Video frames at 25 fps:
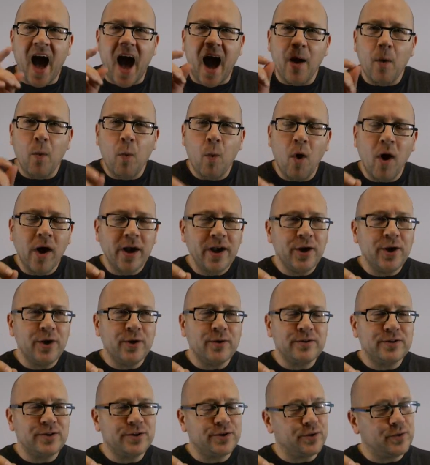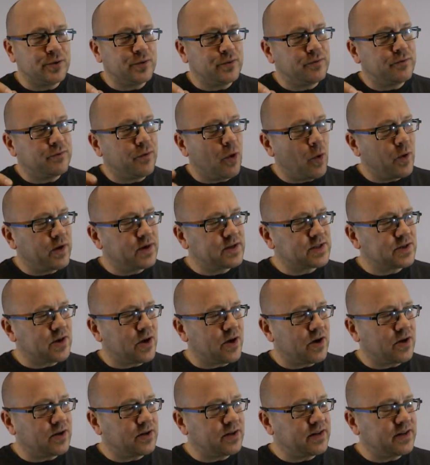I want you to focus
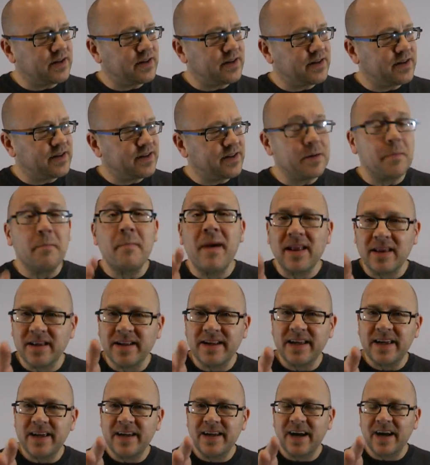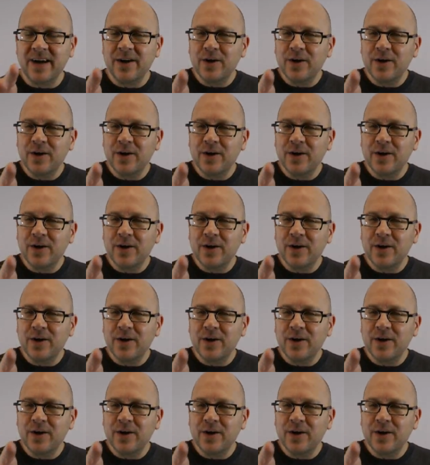on the melody.